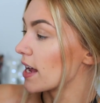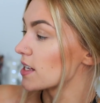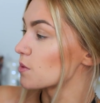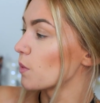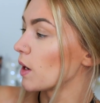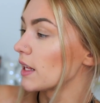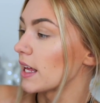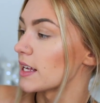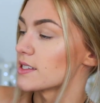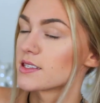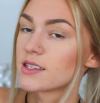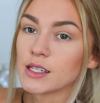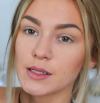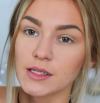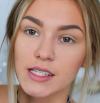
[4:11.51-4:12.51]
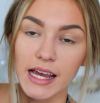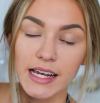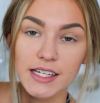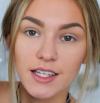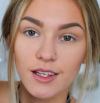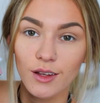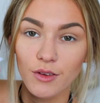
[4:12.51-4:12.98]
as well as the
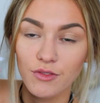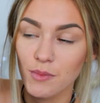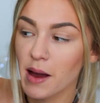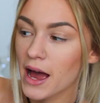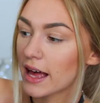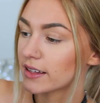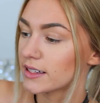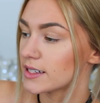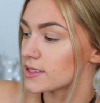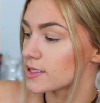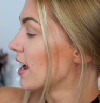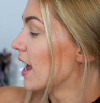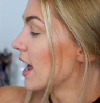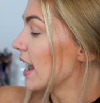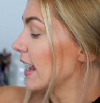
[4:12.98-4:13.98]
title of the palettes.